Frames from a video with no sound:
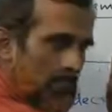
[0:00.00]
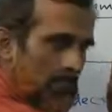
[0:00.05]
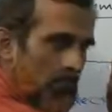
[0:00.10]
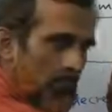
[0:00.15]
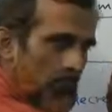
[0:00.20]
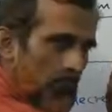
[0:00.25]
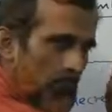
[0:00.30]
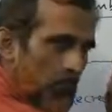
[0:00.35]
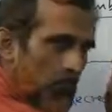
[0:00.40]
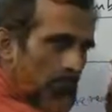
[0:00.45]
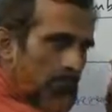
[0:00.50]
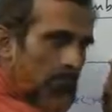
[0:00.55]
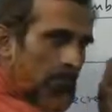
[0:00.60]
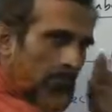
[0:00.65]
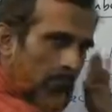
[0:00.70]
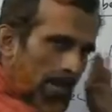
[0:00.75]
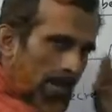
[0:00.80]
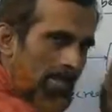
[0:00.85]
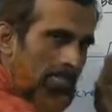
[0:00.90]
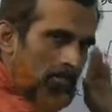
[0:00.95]
of course it
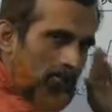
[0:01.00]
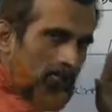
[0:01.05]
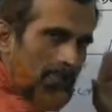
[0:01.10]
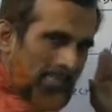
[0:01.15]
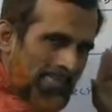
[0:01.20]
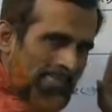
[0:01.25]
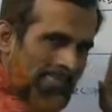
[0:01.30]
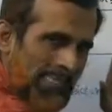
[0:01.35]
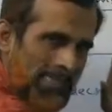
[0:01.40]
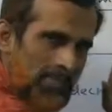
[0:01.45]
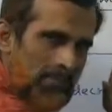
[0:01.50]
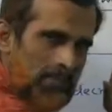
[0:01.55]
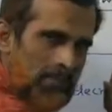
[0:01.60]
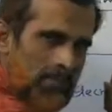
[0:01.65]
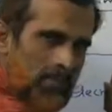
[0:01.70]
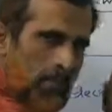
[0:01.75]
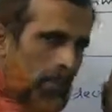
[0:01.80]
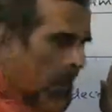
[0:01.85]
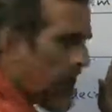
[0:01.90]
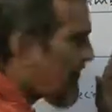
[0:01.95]
varies with thickness.
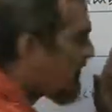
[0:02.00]
If